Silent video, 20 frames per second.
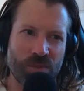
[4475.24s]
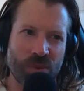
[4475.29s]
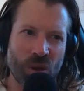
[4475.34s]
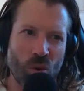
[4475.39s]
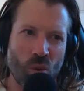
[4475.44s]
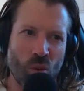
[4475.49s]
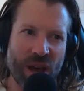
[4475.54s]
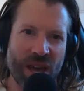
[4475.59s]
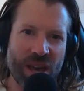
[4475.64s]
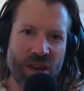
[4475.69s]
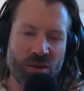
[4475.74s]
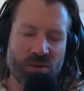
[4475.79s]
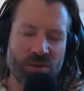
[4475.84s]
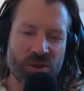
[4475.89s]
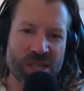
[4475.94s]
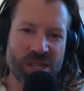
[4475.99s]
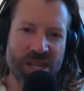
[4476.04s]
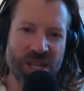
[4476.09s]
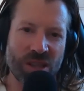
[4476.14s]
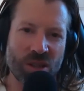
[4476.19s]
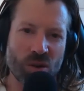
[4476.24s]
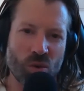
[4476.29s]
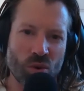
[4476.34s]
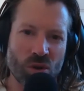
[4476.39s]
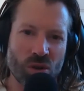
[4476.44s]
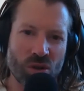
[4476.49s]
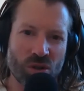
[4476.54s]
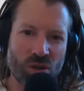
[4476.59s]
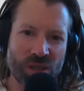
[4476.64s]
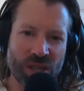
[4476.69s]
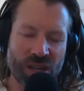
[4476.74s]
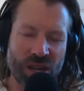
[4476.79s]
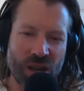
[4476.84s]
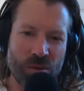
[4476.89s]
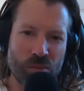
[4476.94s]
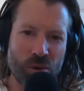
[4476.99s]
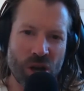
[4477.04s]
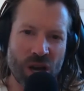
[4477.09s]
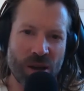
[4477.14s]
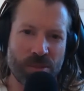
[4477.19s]
way of seeing the world and
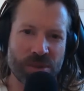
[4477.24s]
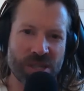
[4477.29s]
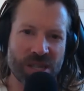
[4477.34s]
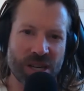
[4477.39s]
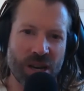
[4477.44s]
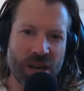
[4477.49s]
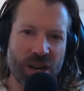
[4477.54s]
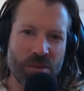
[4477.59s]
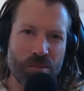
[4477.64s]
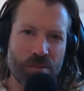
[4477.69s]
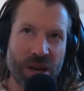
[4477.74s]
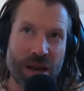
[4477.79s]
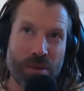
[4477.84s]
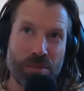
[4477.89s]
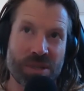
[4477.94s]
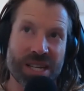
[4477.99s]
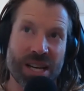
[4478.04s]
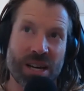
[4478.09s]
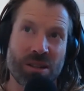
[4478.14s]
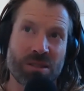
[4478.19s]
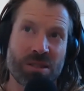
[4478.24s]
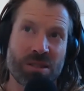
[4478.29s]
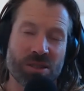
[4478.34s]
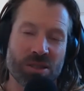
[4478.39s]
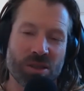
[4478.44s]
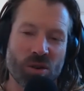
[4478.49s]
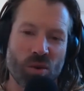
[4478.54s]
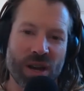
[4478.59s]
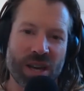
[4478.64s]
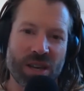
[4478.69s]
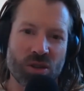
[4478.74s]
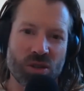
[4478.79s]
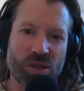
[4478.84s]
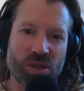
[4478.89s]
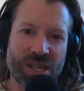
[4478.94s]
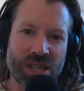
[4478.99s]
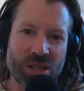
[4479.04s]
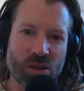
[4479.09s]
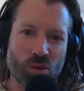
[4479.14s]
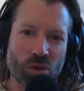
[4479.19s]
and perhaps perhaps altered the way you
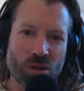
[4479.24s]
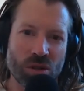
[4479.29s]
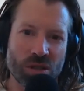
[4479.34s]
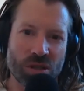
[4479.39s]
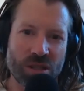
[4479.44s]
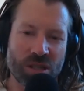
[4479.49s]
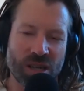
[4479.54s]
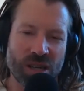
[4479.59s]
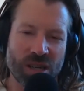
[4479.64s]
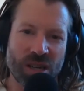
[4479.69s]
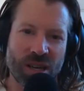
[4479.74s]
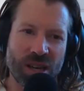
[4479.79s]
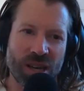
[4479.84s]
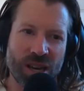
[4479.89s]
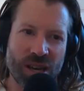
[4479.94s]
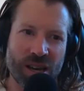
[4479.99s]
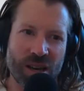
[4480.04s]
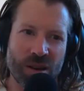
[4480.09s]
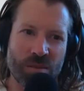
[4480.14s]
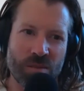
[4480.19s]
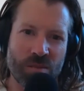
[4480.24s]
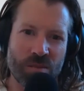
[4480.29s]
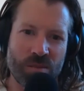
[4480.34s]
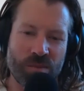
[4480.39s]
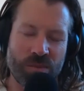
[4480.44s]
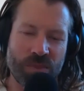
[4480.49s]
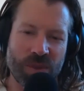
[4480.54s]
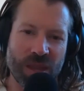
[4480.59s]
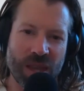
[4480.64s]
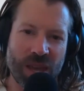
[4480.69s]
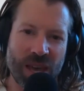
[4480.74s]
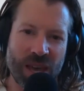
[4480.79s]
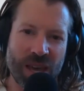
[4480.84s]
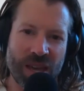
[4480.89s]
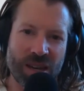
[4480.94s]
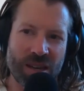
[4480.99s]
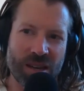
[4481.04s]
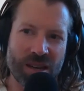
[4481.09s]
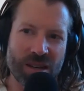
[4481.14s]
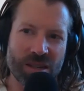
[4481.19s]
see the world um
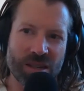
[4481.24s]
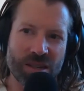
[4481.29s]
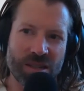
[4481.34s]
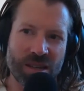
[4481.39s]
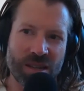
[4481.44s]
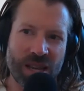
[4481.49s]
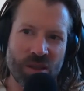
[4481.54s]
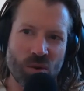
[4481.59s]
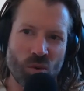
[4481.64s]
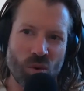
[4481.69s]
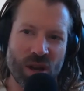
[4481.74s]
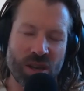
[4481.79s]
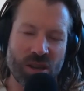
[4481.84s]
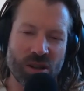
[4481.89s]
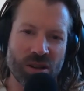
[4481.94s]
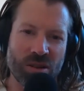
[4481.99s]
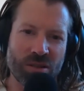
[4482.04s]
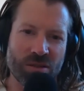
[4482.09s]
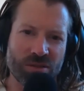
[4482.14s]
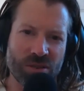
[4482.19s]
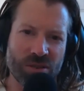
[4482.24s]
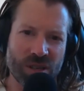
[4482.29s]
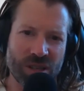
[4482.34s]
and and the way you live